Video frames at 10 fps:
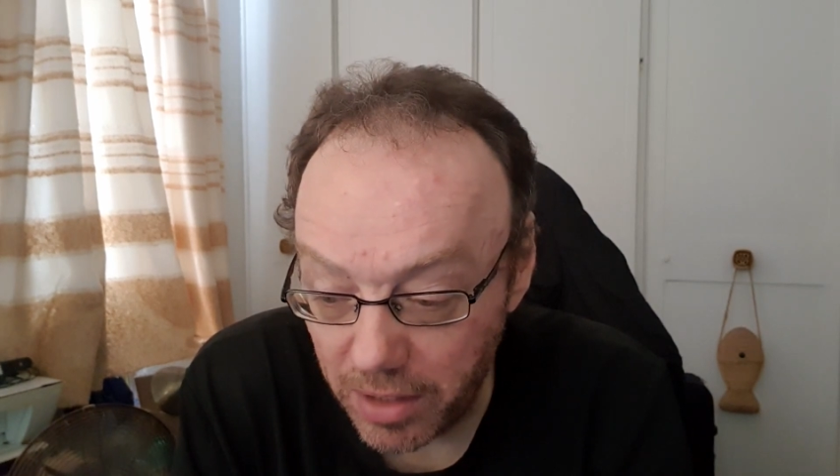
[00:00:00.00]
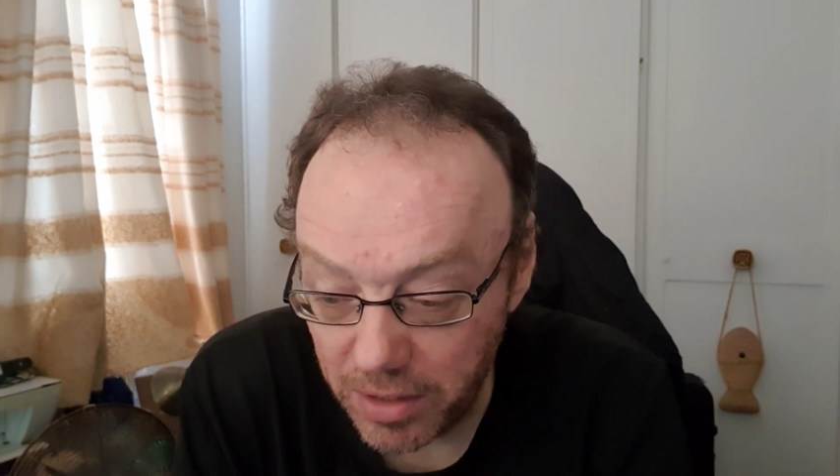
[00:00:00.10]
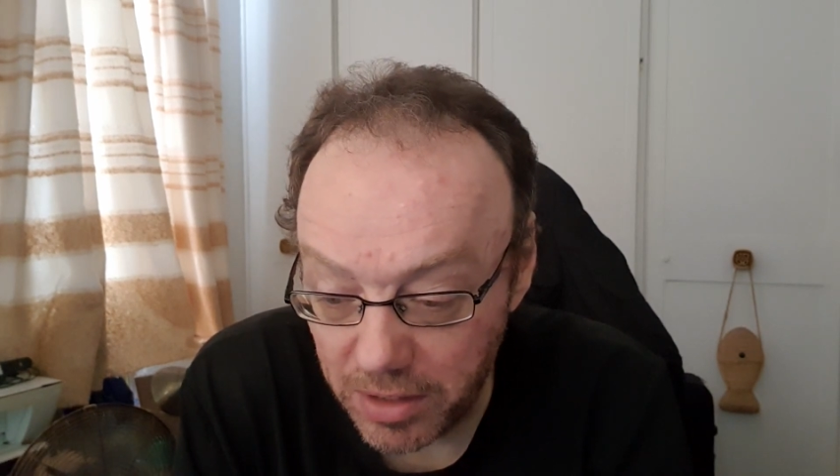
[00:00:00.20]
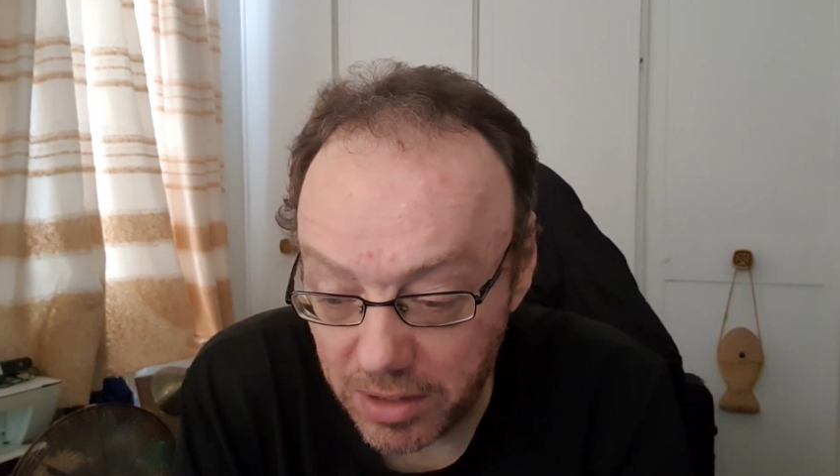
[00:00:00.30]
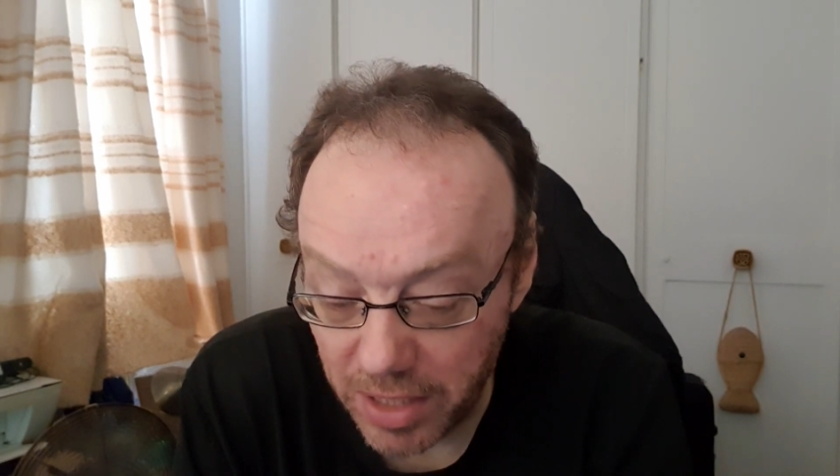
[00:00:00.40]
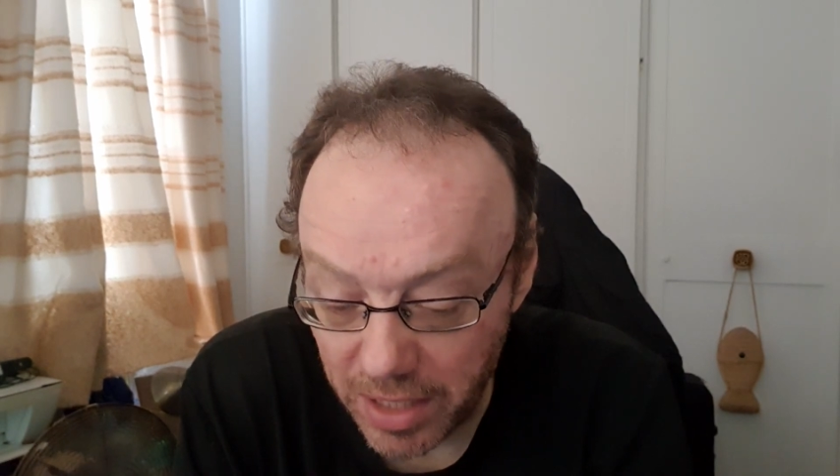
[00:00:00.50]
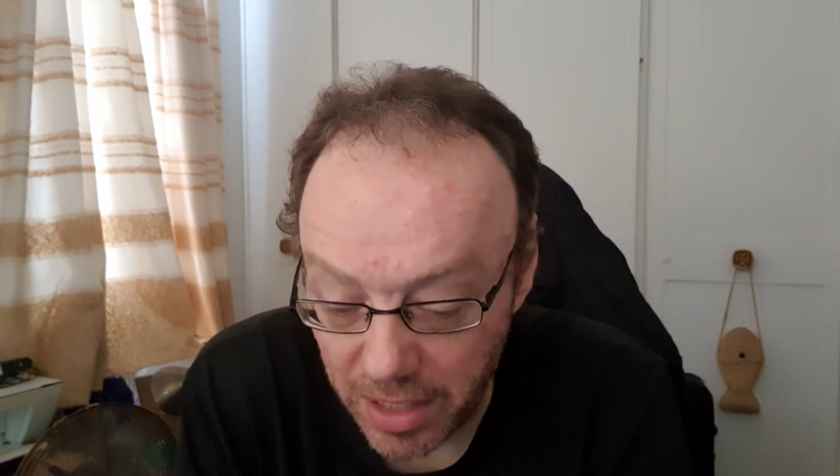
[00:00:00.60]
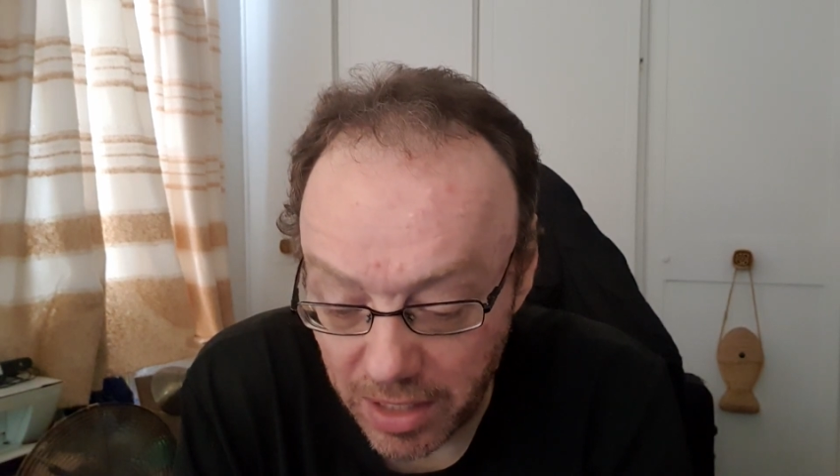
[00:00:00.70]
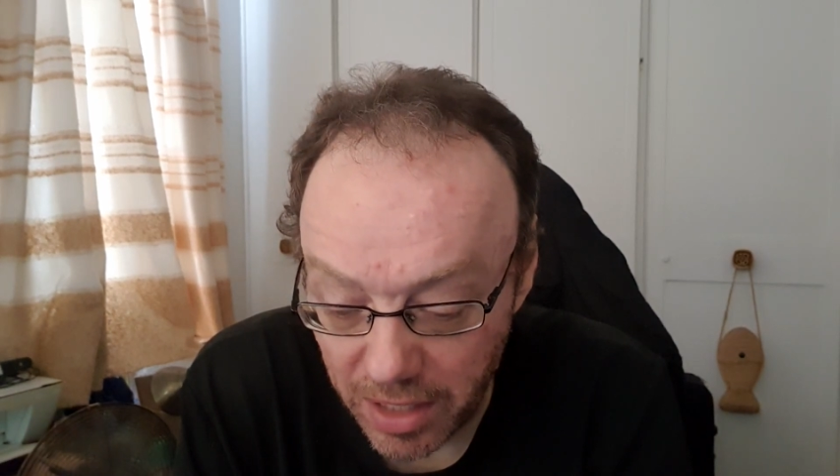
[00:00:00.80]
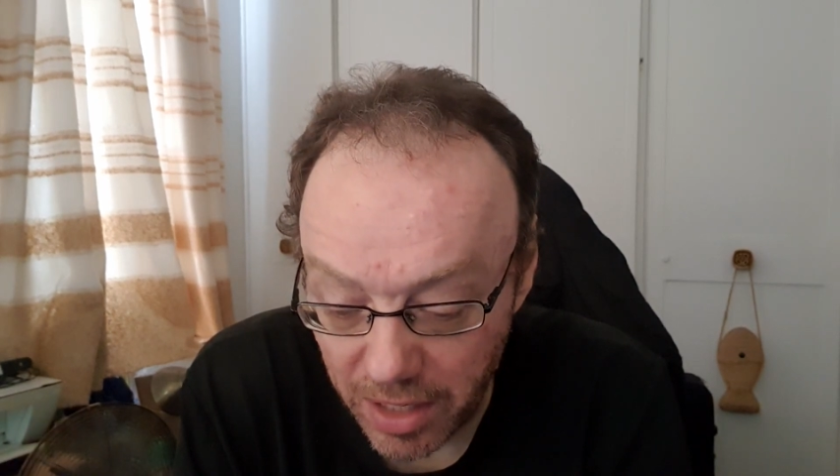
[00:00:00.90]
This is
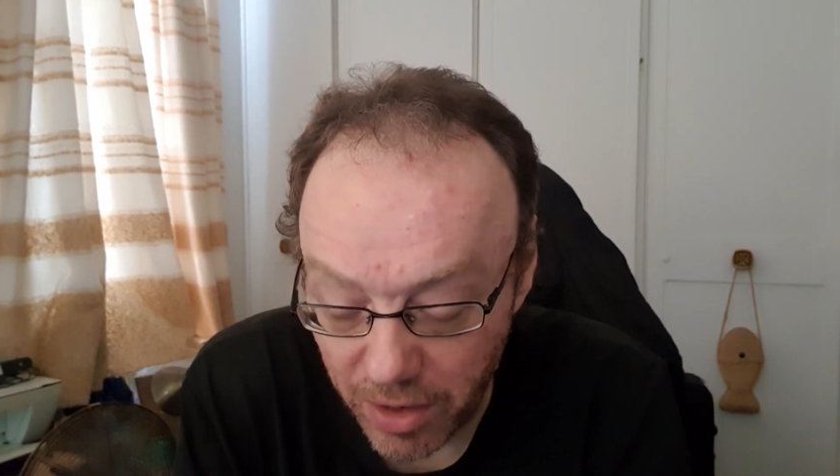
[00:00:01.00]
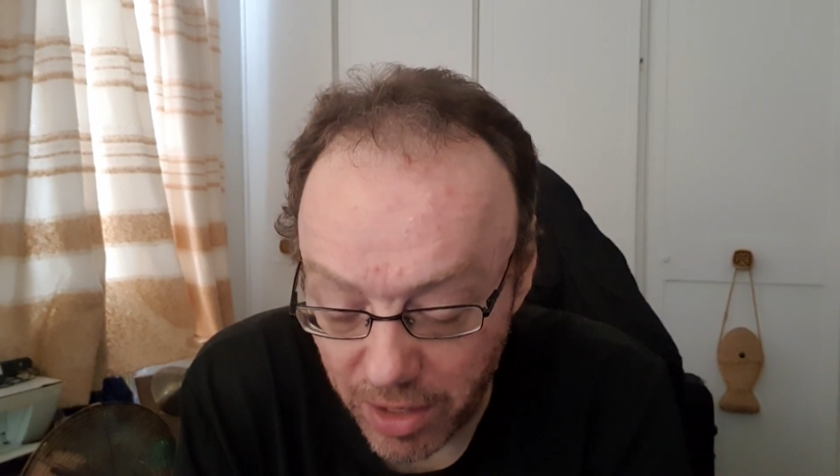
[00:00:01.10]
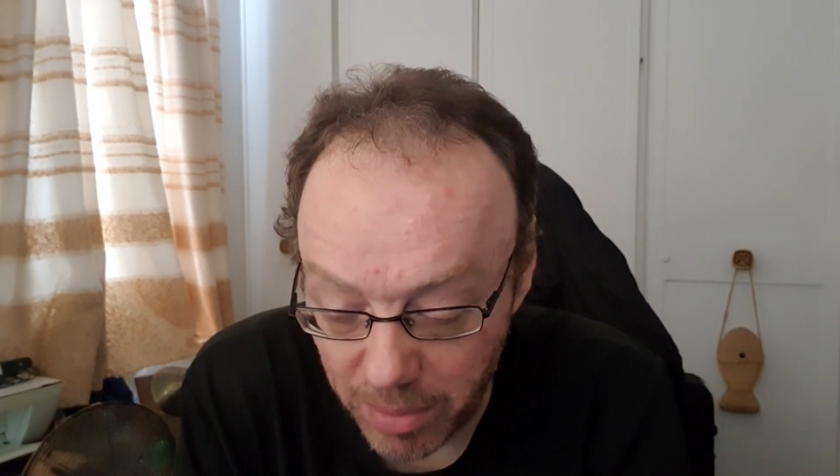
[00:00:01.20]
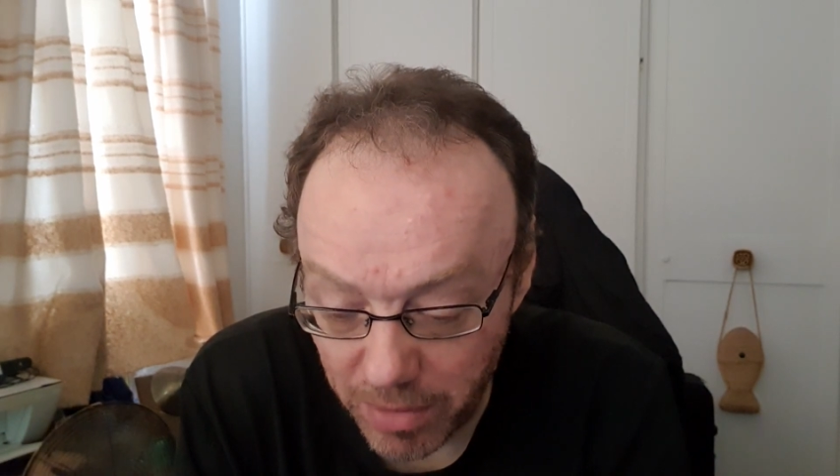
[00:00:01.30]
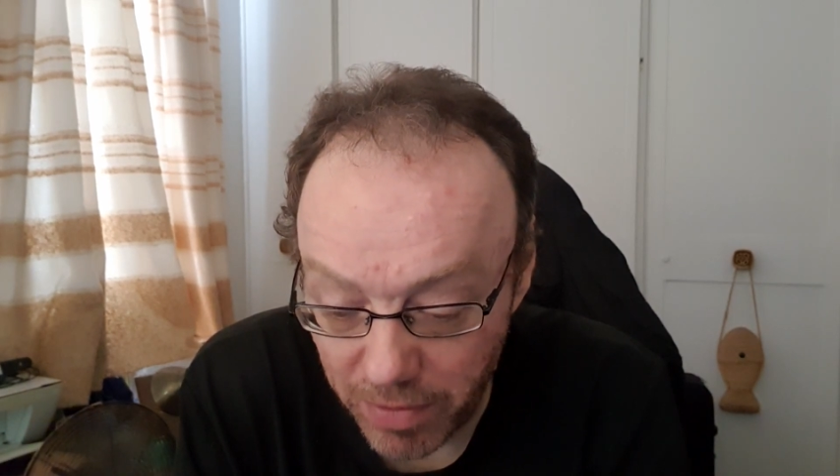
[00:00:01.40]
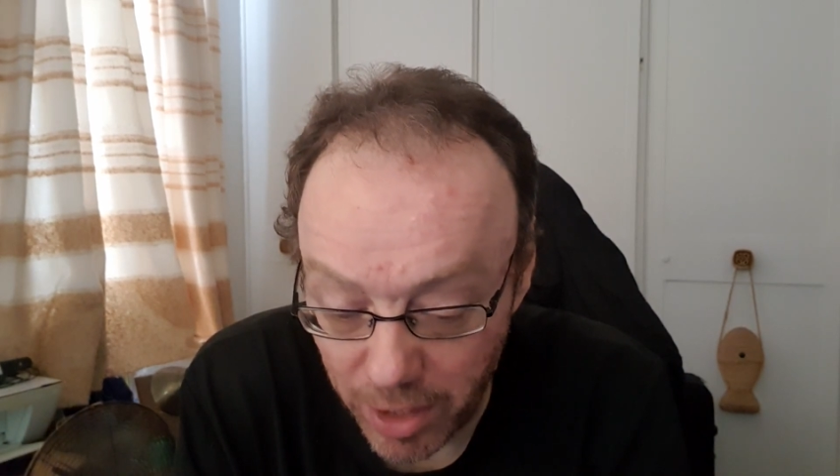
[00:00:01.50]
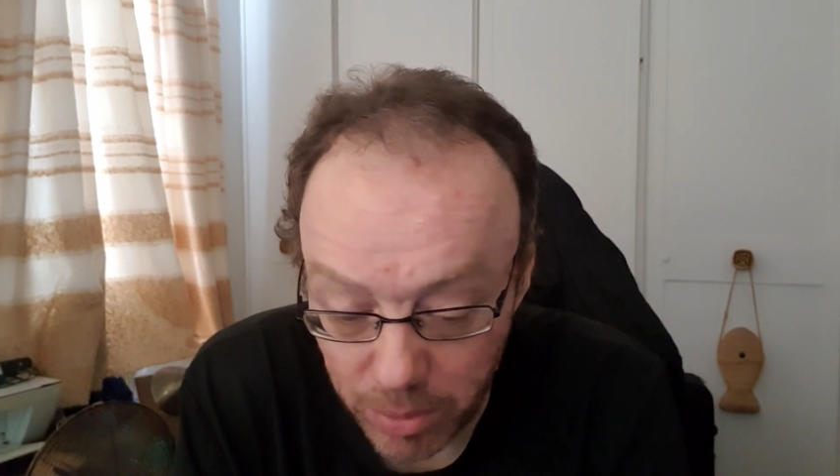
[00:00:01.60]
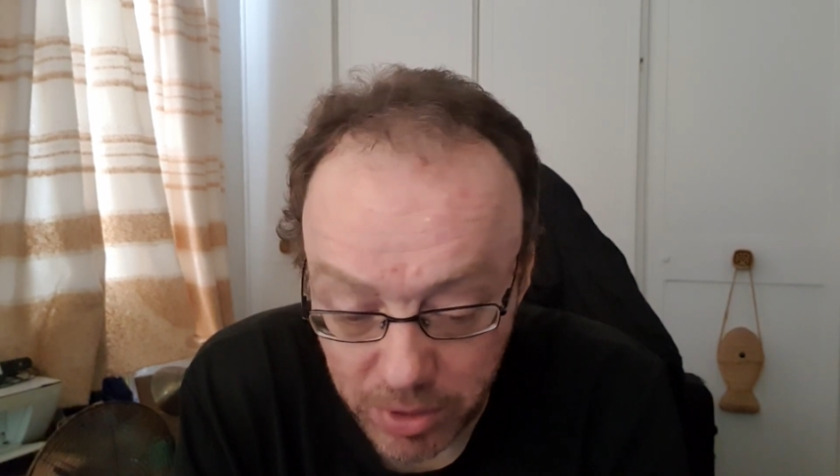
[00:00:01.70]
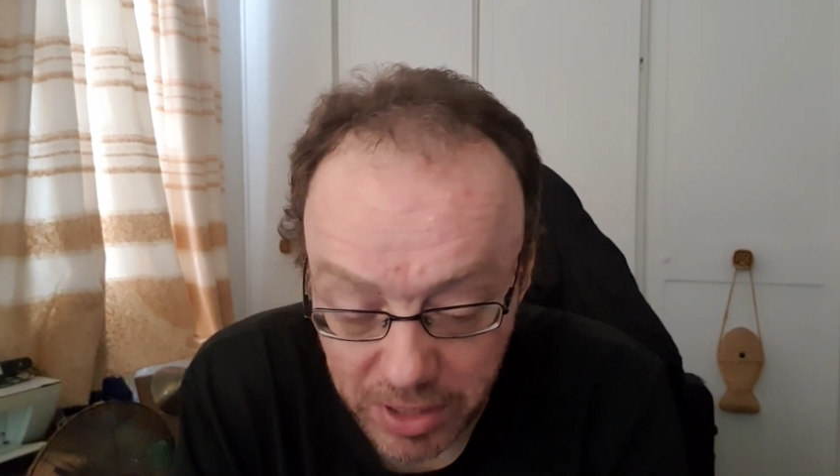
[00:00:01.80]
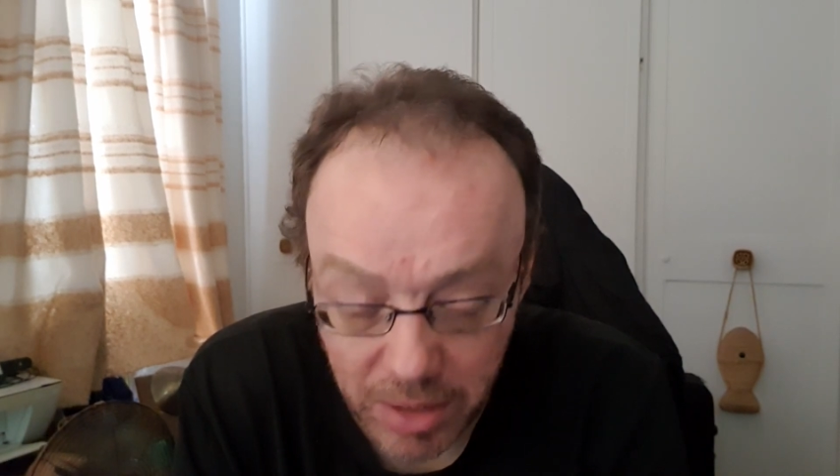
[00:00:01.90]
an incredibly
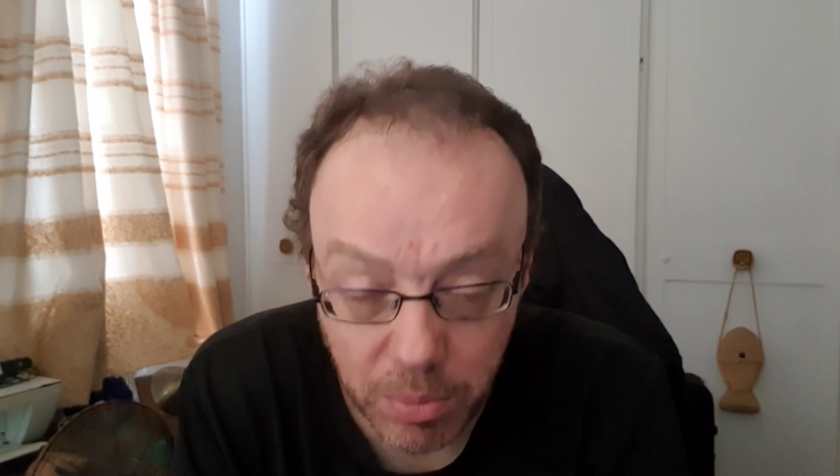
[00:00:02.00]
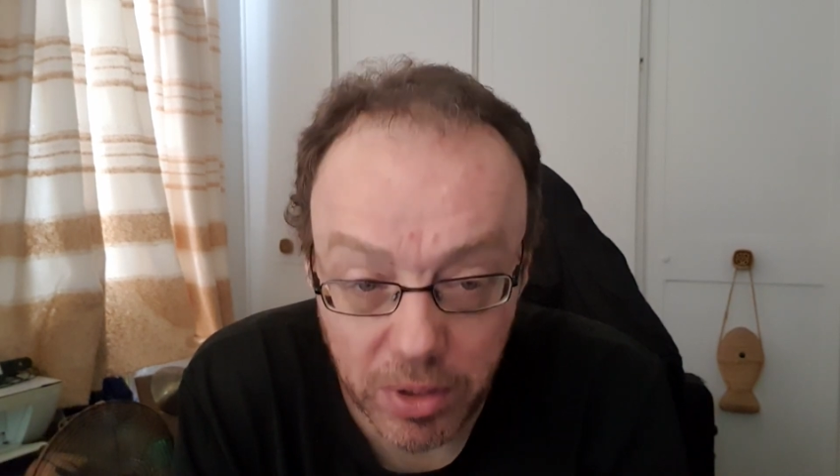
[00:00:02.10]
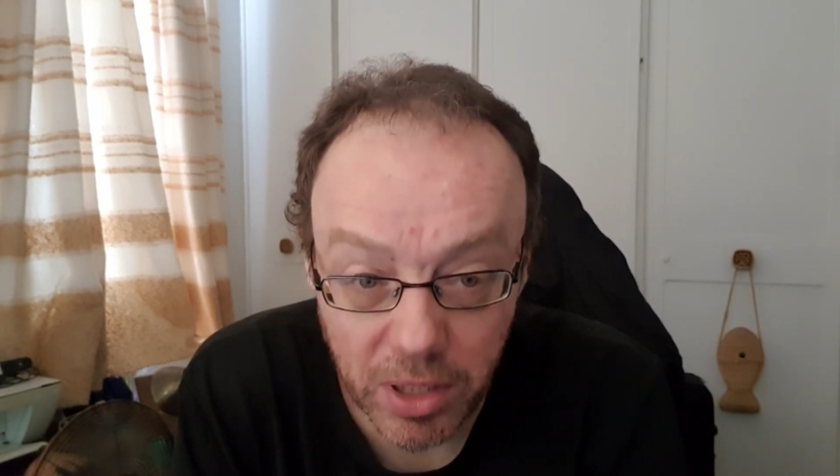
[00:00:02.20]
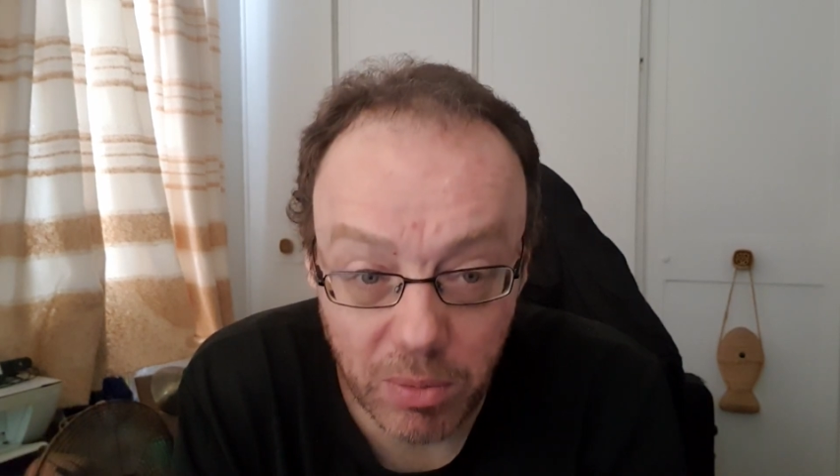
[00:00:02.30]
valuable data point